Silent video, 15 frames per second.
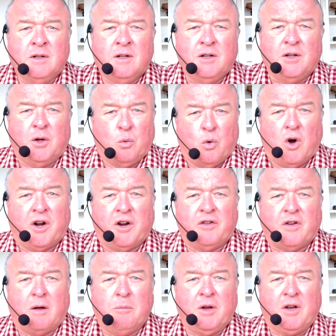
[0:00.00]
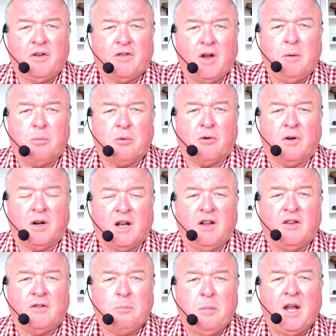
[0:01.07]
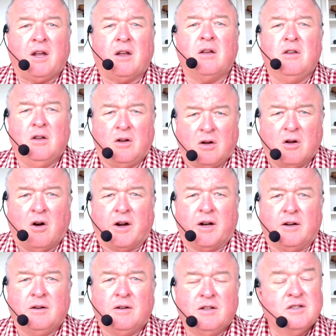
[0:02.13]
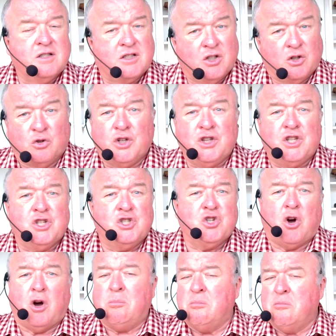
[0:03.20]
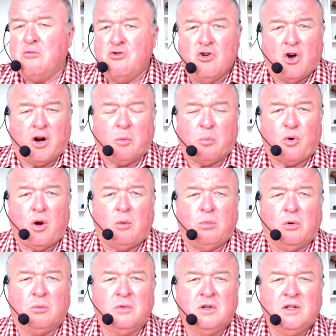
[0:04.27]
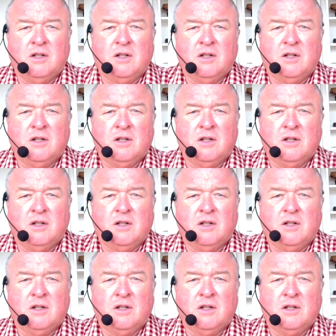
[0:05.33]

You wanted something cheaper and less spec, you got it. Still did the job, not a problem.